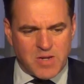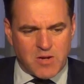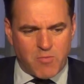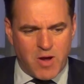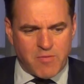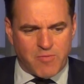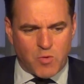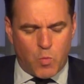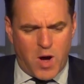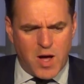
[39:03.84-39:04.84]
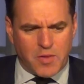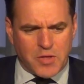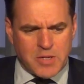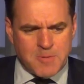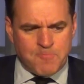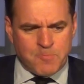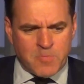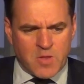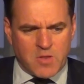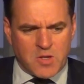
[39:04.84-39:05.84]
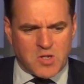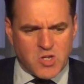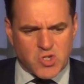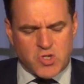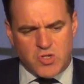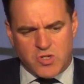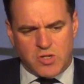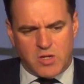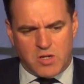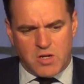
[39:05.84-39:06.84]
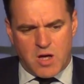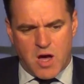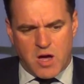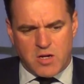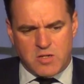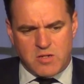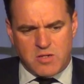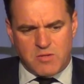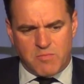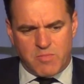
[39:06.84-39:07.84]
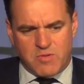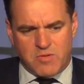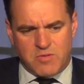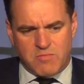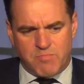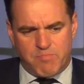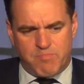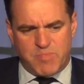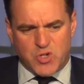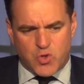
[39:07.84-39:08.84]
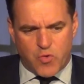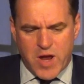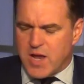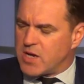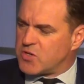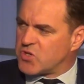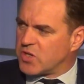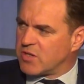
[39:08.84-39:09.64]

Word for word: been around for a while that that Kissinger uh, betrayed